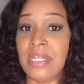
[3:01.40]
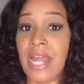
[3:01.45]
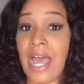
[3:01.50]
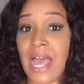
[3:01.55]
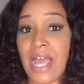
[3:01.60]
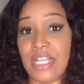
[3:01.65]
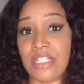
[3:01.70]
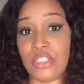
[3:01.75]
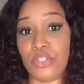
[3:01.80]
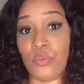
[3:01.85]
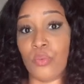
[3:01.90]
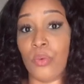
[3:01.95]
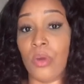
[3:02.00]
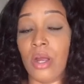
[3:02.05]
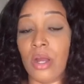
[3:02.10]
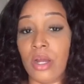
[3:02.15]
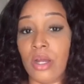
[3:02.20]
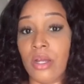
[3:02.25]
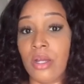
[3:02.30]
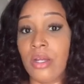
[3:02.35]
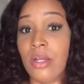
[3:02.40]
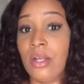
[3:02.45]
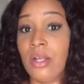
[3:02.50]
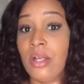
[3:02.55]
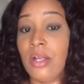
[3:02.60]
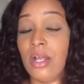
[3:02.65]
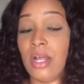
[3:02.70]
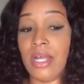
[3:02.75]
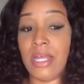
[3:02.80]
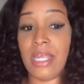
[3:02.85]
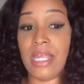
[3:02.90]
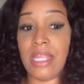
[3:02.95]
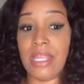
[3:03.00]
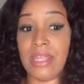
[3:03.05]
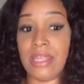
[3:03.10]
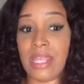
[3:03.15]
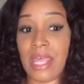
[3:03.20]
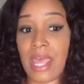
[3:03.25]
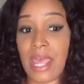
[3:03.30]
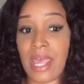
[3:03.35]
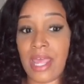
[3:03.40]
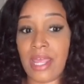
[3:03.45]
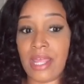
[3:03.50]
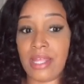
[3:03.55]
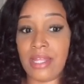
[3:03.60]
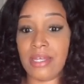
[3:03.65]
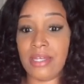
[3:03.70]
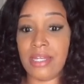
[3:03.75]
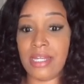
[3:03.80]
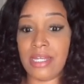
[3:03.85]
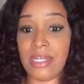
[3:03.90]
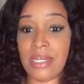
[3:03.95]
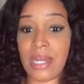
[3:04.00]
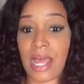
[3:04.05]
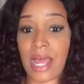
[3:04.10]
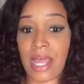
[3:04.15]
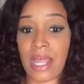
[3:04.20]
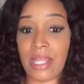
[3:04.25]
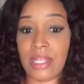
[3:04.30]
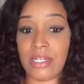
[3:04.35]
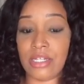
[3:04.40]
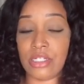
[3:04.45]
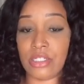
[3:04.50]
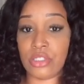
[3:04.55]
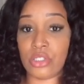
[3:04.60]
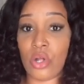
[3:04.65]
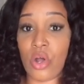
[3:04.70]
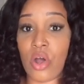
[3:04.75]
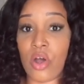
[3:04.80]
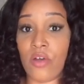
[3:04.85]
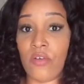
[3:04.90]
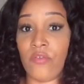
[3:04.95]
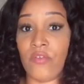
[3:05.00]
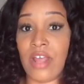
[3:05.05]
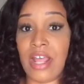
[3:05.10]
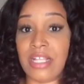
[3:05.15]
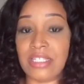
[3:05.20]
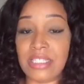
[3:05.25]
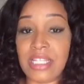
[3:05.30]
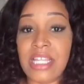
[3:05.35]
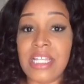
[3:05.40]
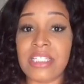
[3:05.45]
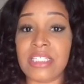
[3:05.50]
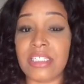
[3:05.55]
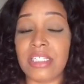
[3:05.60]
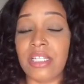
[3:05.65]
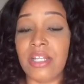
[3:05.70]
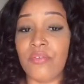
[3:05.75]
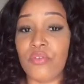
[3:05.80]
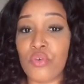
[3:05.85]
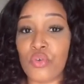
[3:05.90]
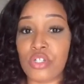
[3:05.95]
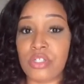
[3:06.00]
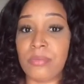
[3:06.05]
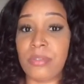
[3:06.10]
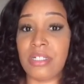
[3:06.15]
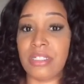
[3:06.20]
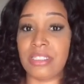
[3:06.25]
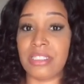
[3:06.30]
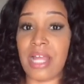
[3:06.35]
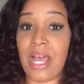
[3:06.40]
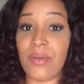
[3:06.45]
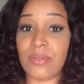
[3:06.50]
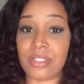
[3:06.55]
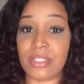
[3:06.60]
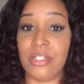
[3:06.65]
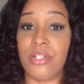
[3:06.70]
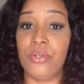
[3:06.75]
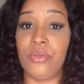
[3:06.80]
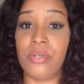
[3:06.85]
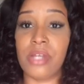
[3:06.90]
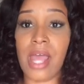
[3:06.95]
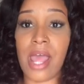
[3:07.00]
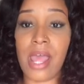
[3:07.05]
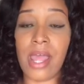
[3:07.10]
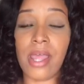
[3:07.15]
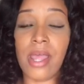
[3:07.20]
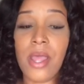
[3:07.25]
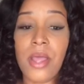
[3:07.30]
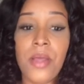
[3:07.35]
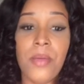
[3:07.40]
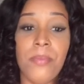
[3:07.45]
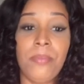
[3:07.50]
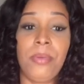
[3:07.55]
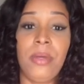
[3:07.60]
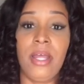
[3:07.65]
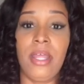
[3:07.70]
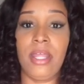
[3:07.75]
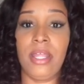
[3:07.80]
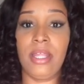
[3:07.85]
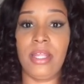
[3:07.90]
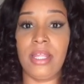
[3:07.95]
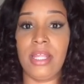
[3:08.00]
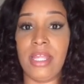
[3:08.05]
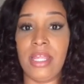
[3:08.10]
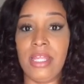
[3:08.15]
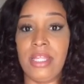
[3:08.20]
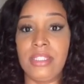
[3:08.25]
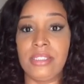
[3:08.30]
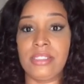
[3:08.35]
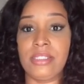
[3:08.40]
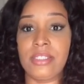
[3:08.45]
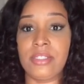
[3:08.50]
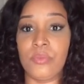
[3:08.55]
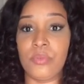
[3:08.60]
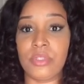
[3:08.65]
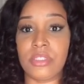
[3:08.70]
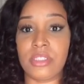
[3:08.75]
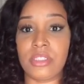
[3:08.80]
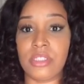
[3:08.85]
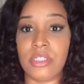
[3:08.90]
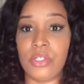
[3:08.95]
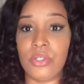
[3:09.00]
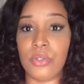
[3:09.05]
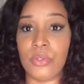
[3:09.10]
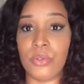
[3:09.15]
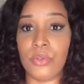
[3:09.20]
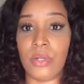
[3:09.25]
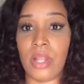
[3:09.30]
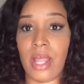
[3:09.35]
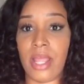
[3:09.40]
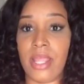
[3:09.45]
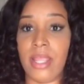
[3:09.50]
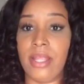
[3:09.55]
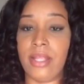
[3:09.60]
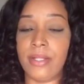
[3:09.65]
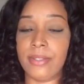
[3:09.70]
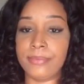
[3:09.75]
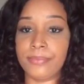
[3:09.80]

knots were. Again, that did not dissolve as easily, of course, because now it's a little knot, but it was still like,